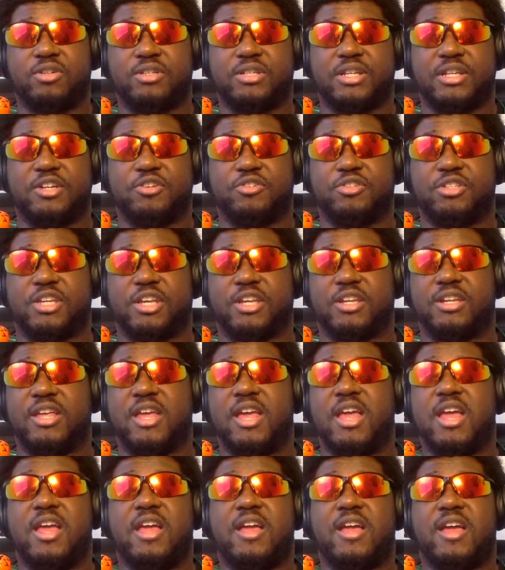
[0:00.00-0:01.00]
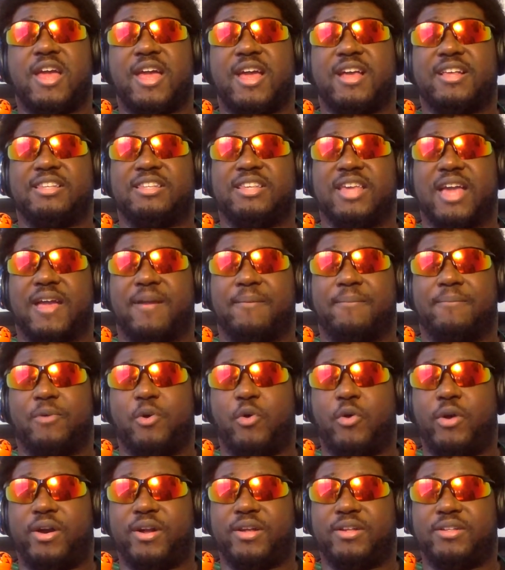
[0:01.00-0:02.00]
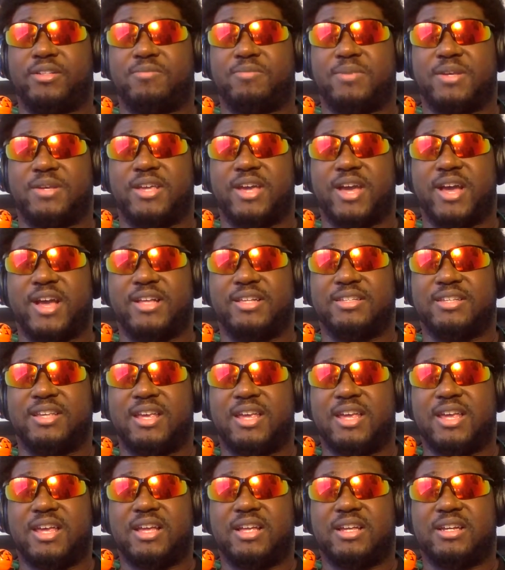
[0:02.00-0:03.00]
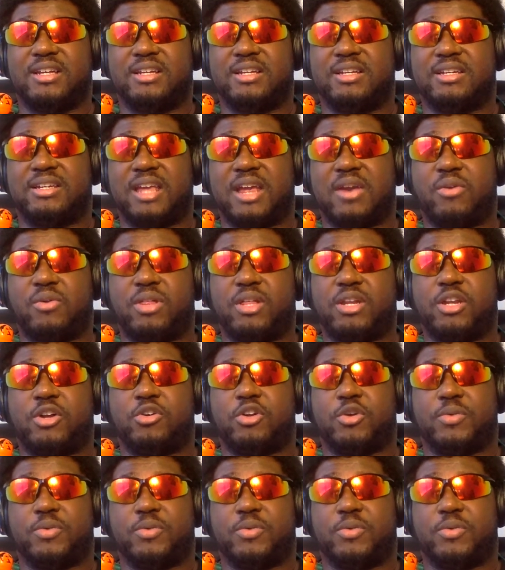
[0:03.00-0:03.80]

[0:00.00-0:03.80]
They don't see it as that important because they really don't